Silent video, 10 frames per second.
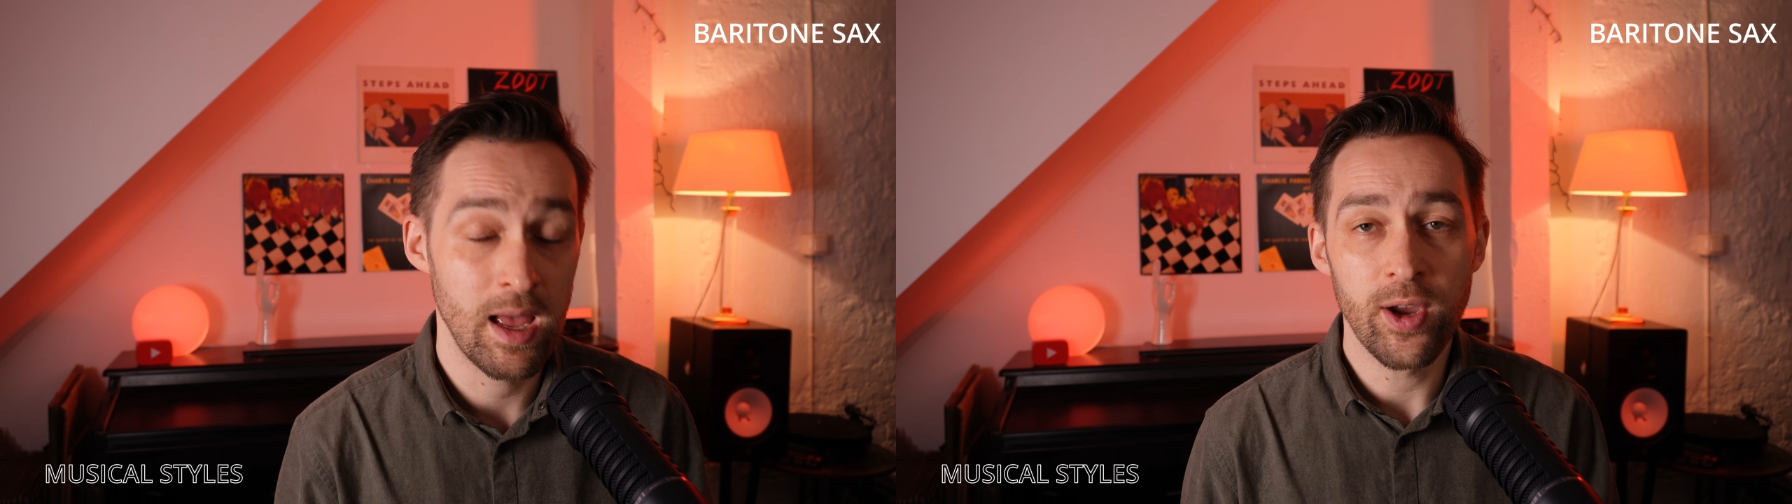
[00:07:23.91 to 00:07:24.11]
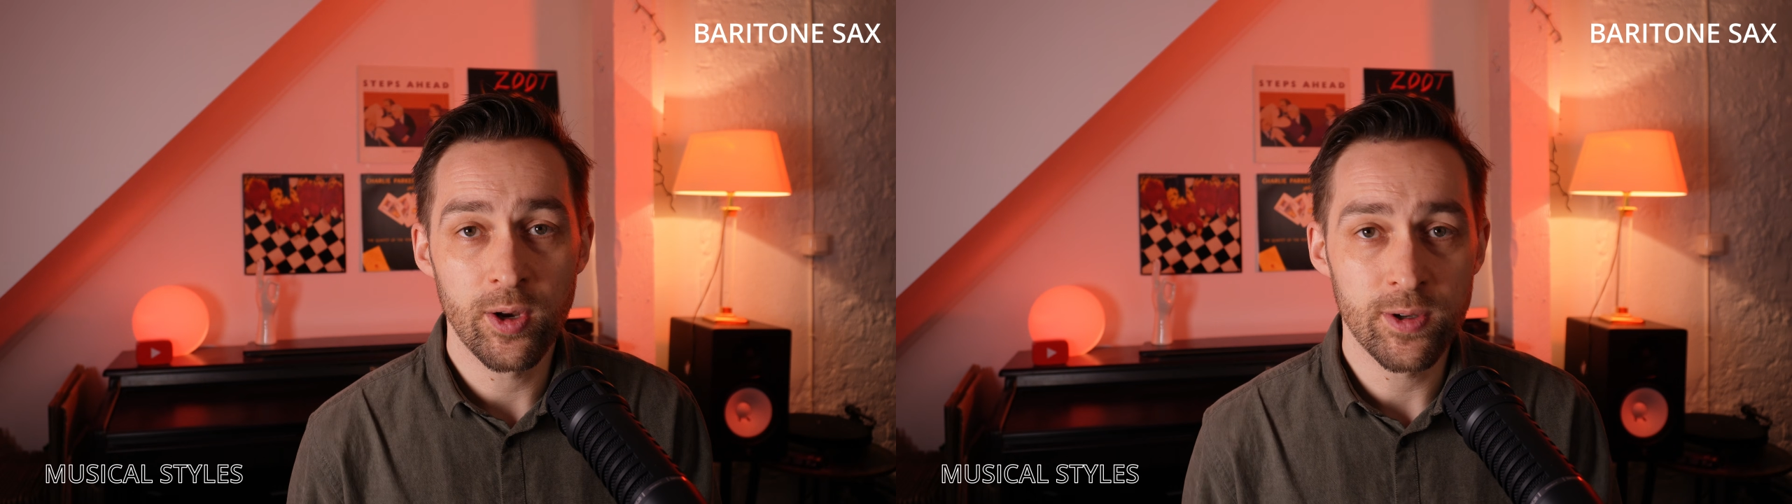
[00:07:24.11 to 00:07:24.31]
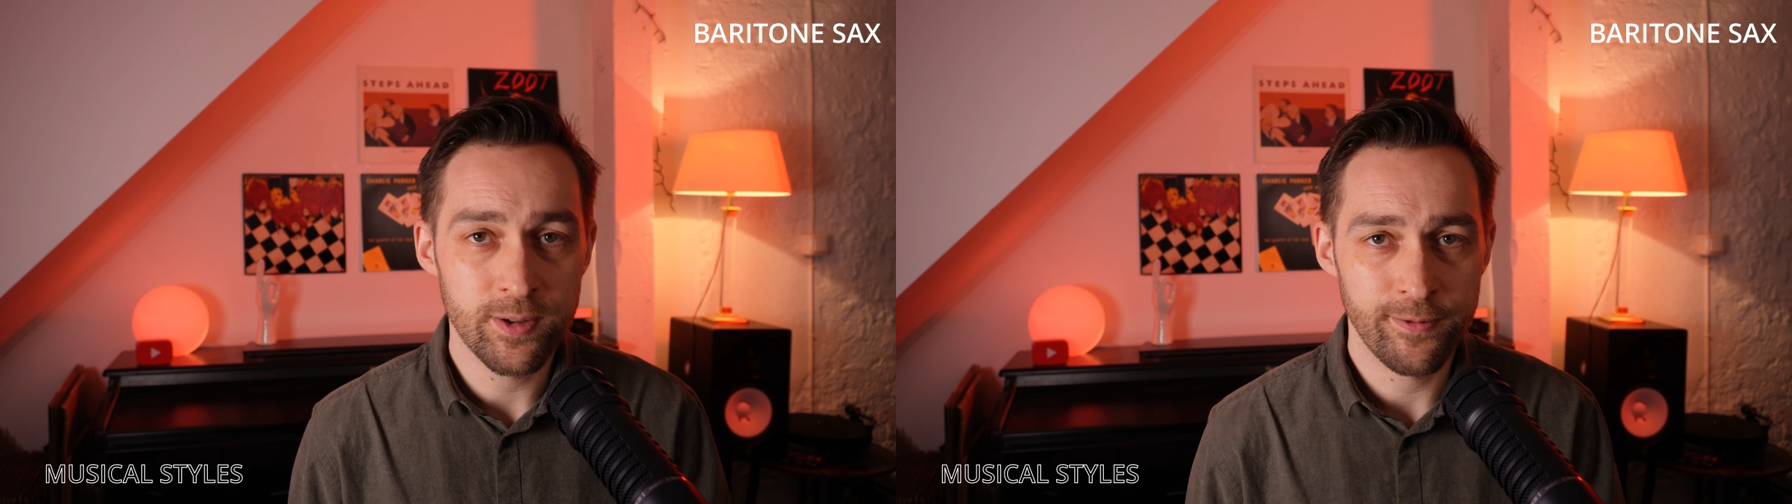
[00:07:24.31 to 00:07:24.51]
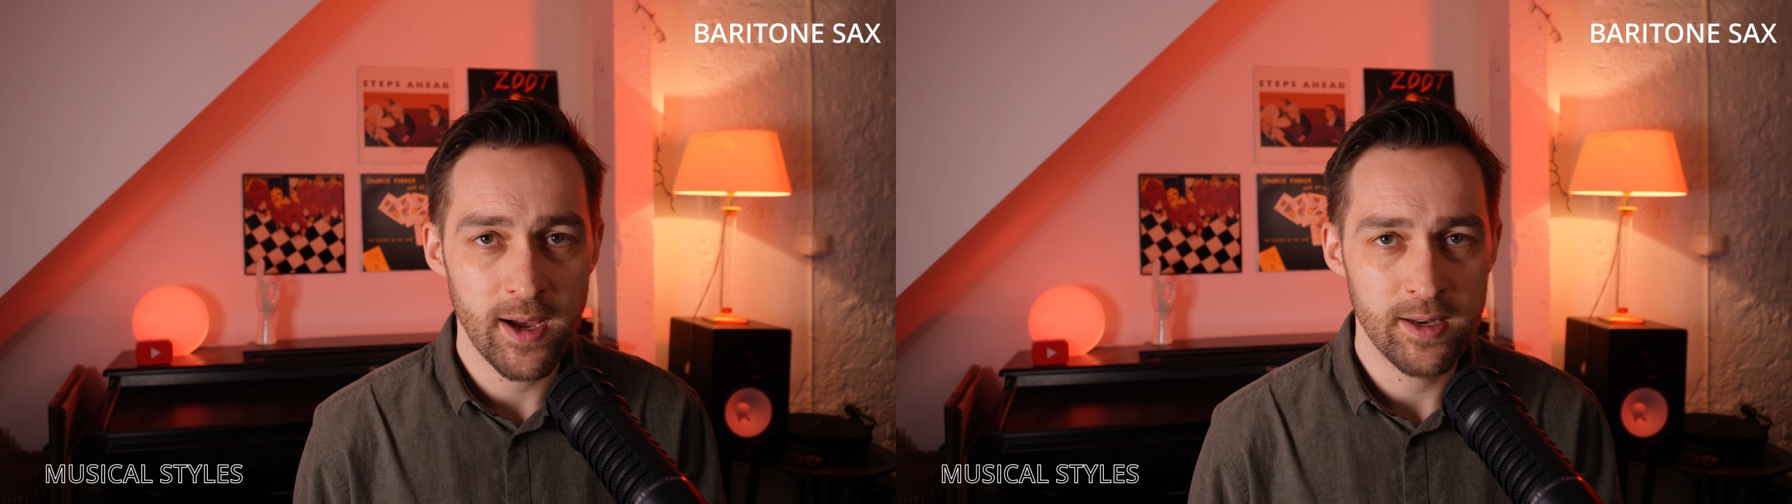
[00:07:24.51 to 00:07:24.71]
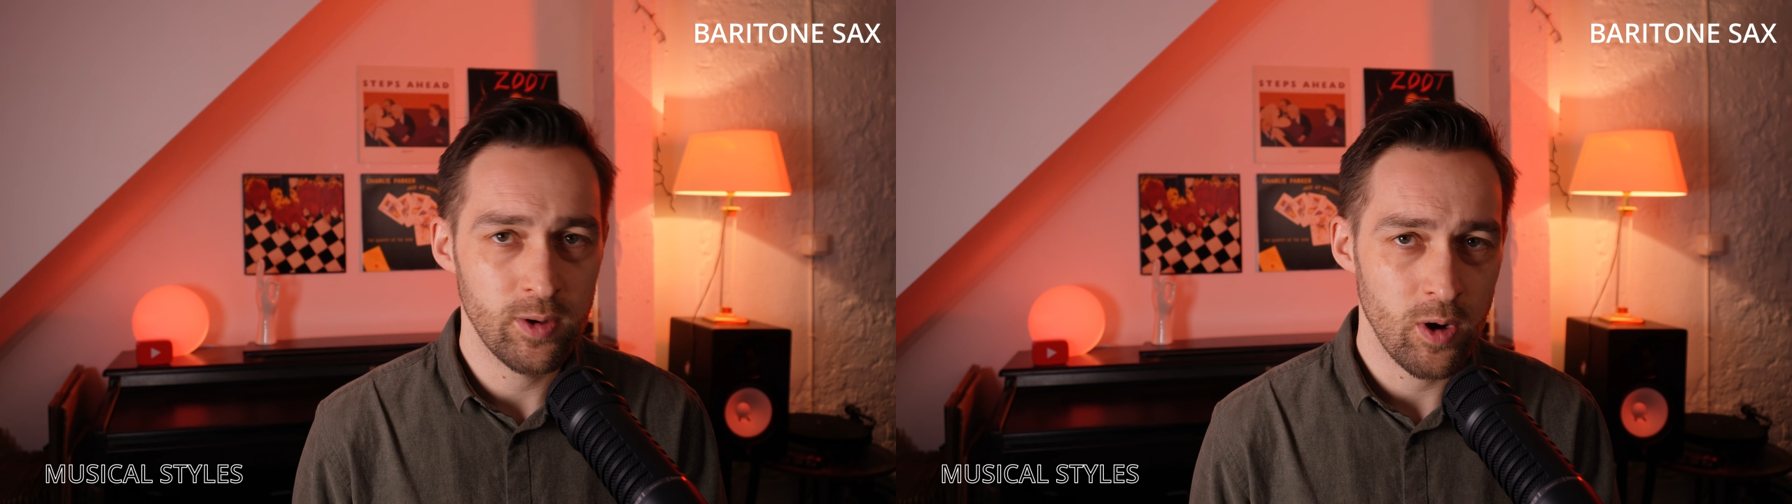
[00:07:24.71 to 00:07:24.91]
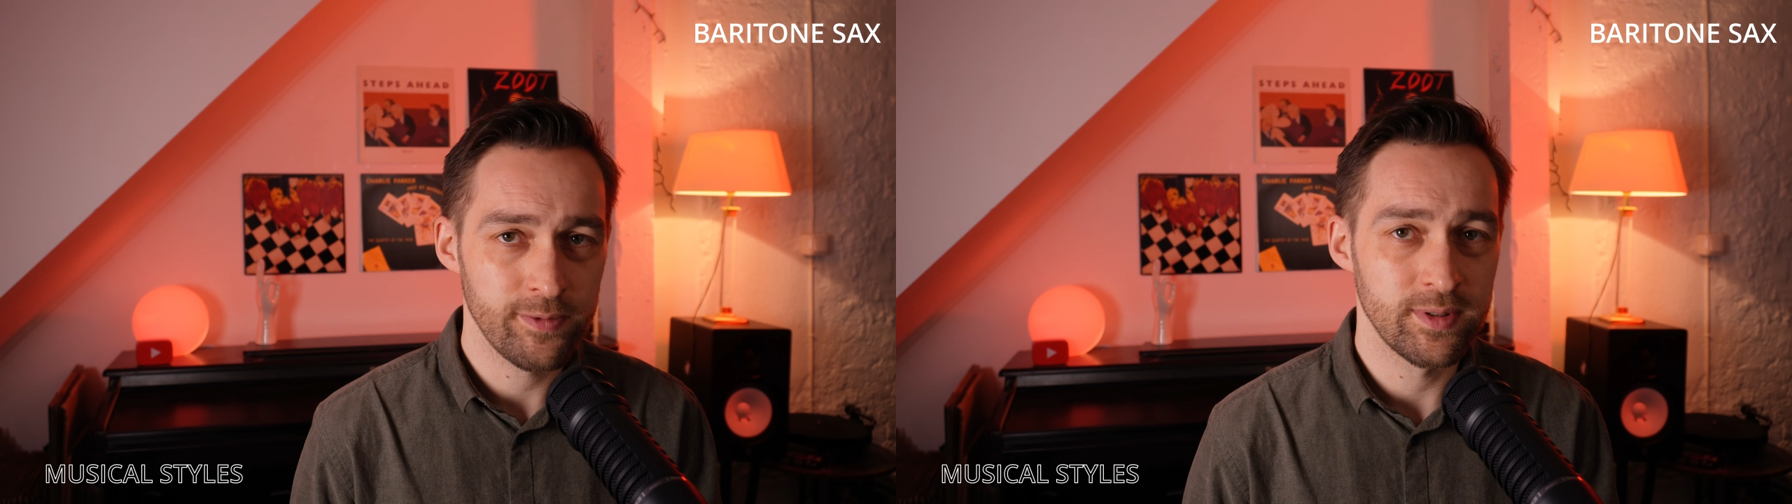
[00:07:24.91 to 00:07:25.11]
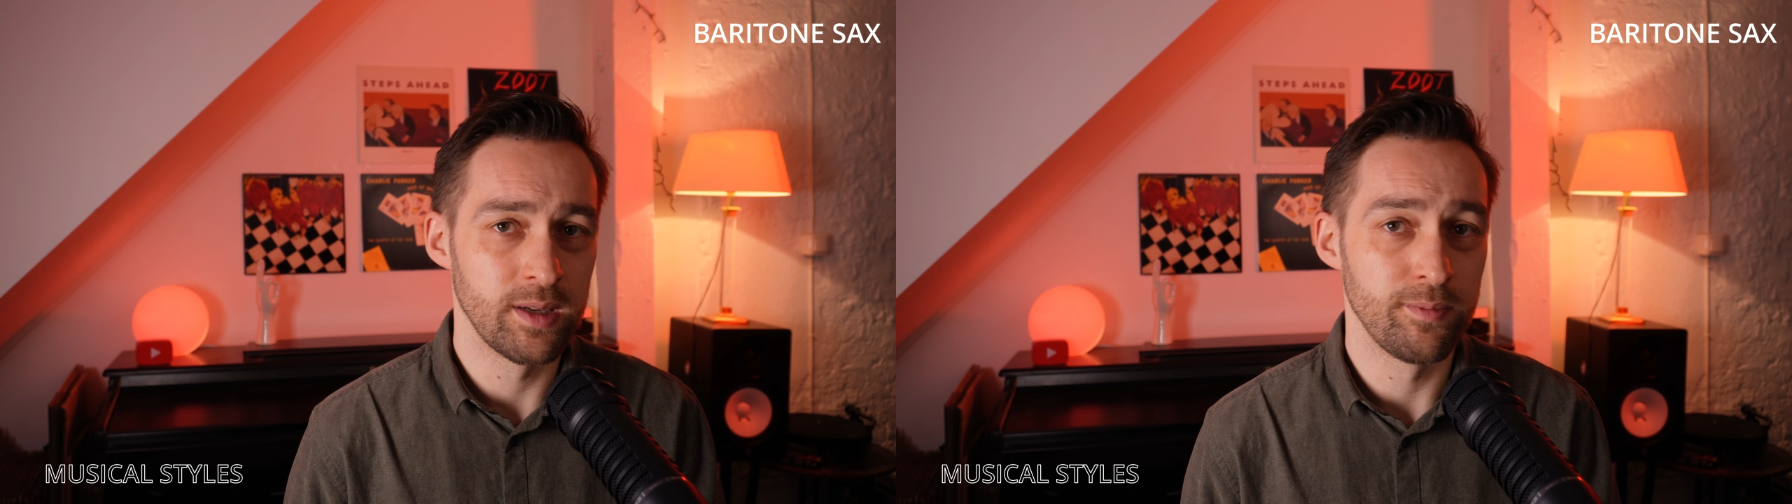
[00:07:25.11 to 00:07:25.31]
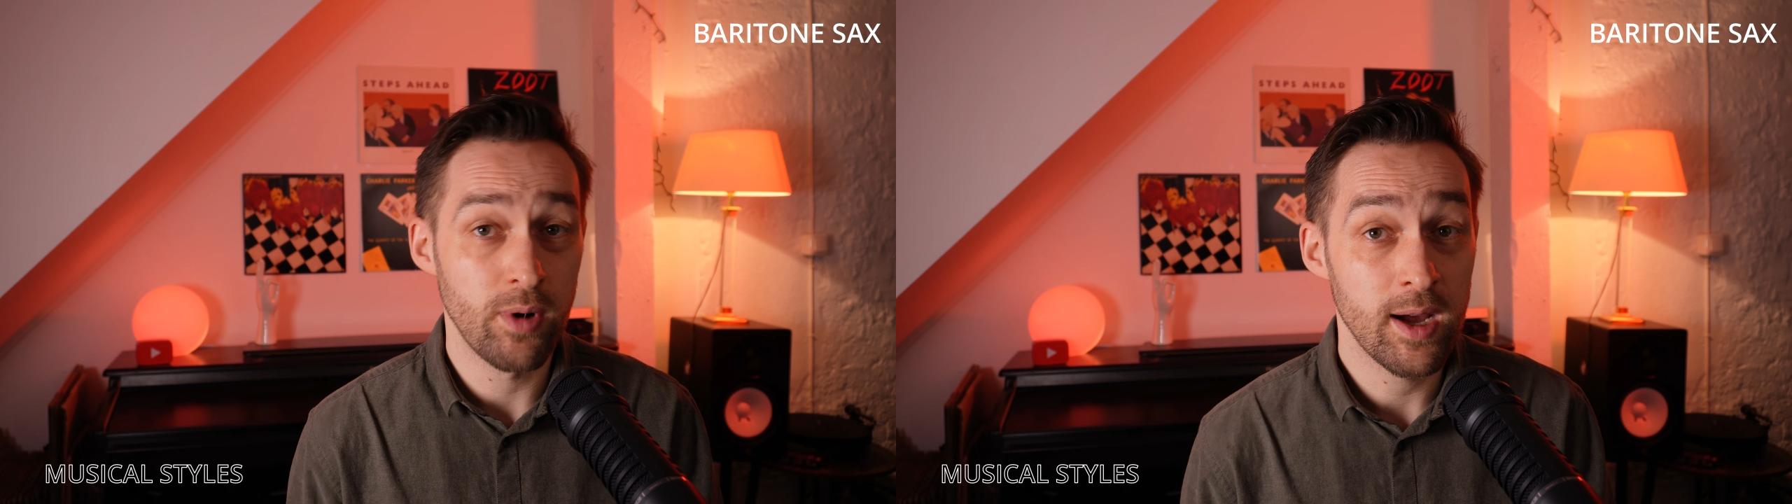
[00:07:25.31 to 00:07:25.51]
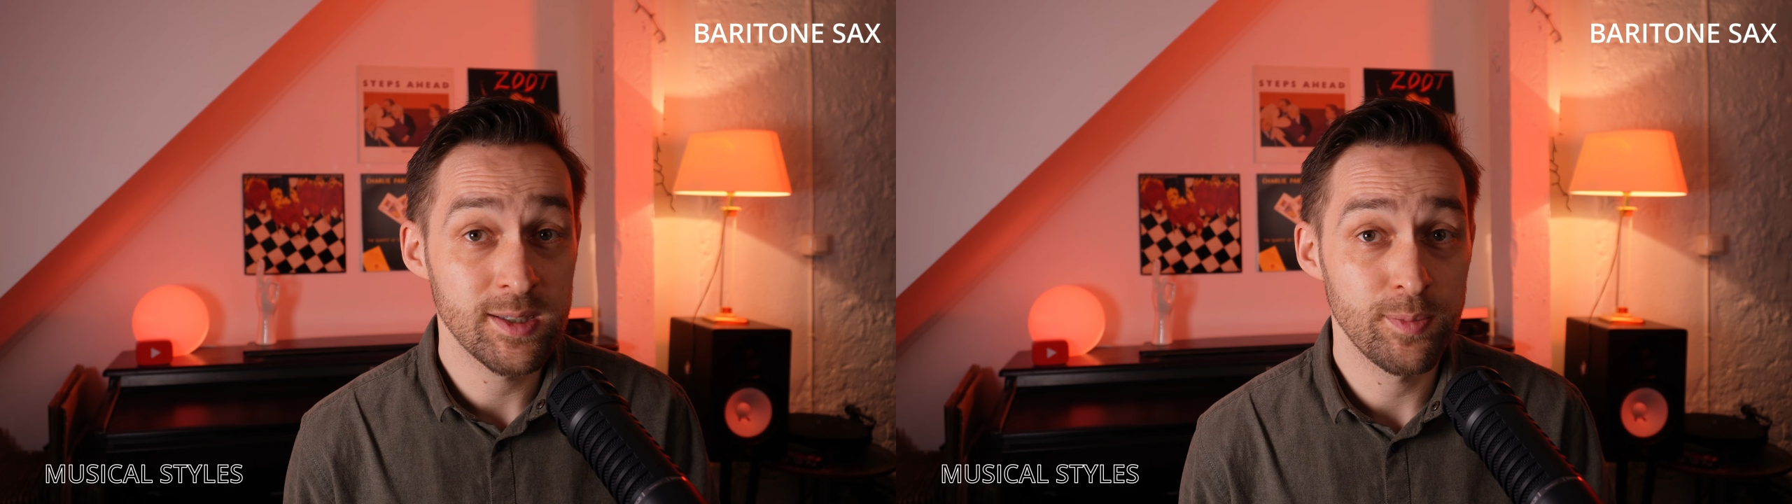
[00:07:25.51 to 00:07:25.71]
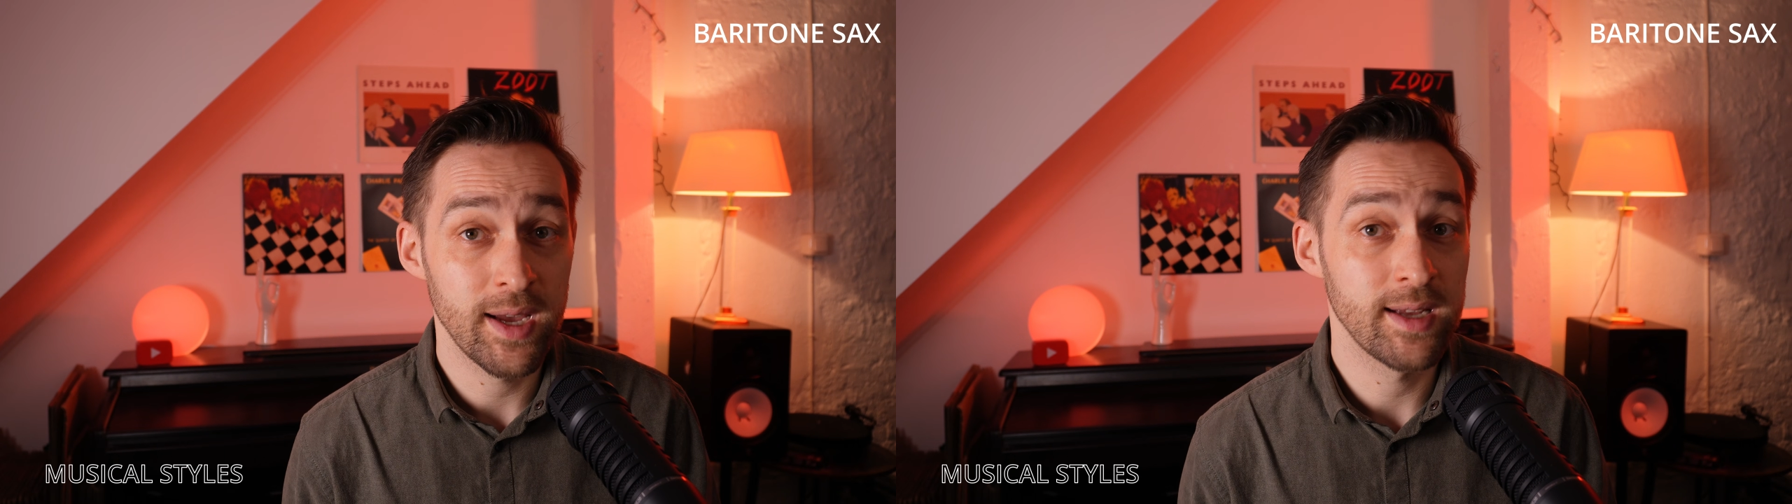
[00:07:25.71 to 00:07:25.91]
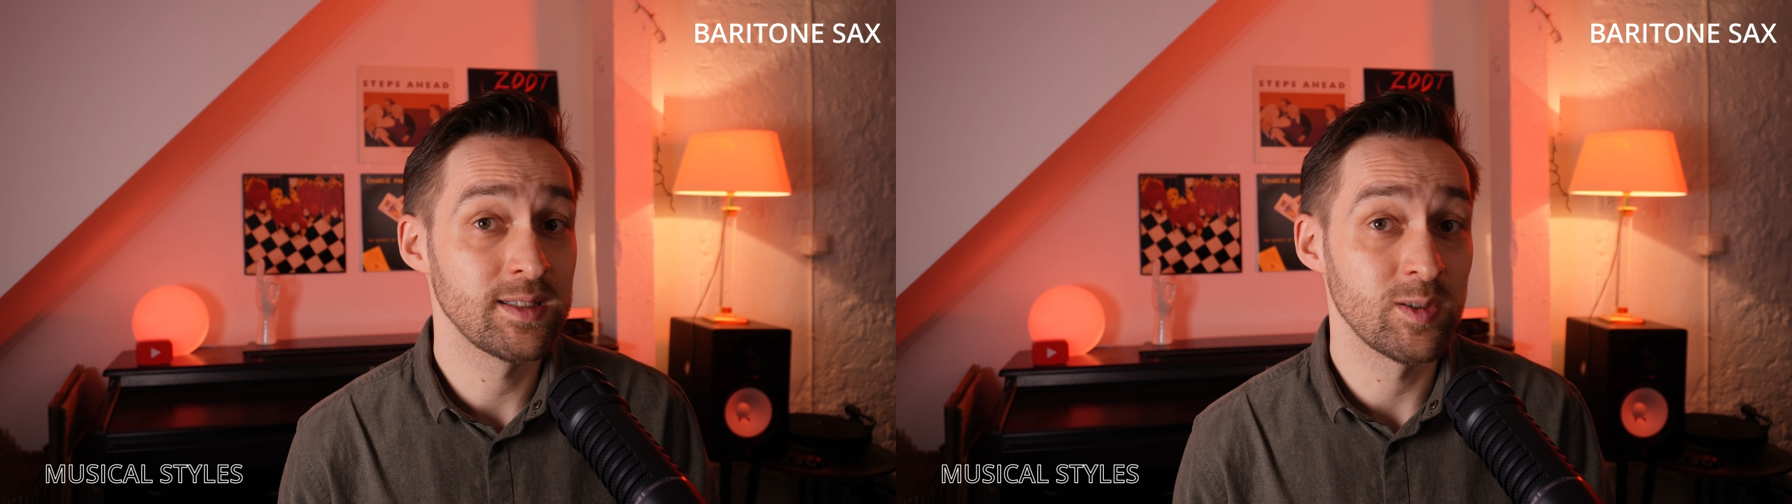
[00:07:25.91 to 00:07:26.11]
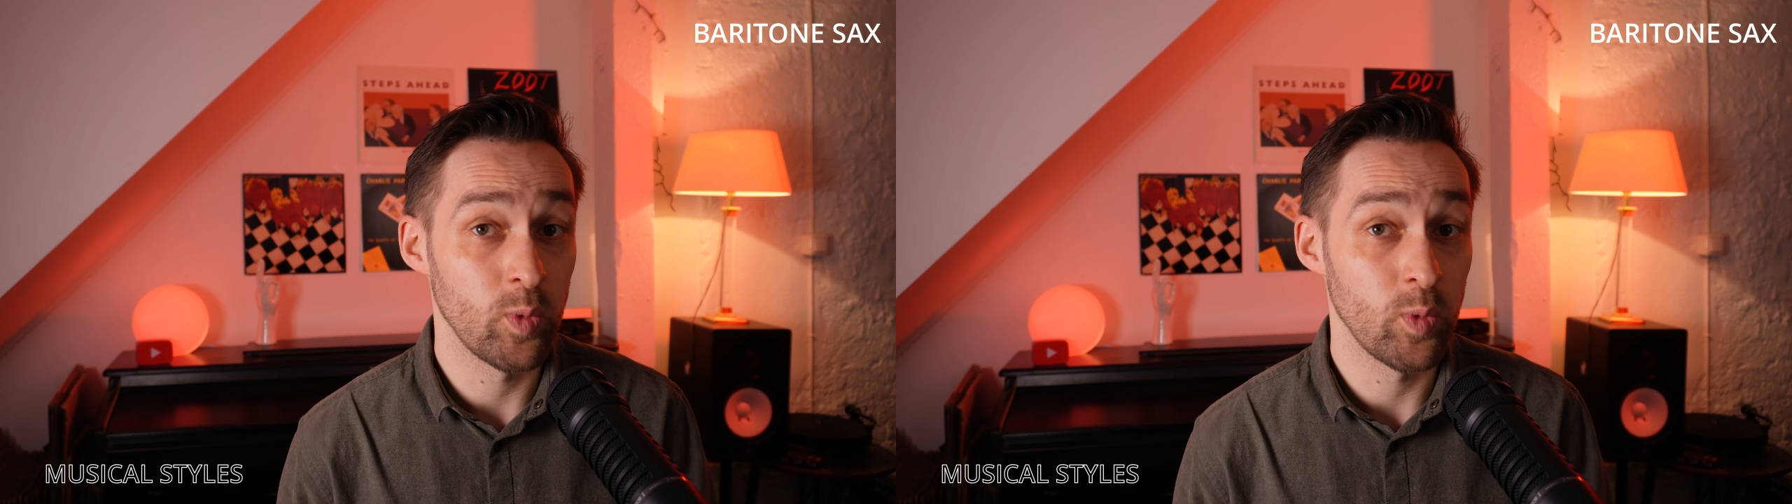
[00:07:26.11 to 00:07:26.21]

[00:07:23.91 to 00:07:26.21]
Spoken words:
You can also find it often in brass bands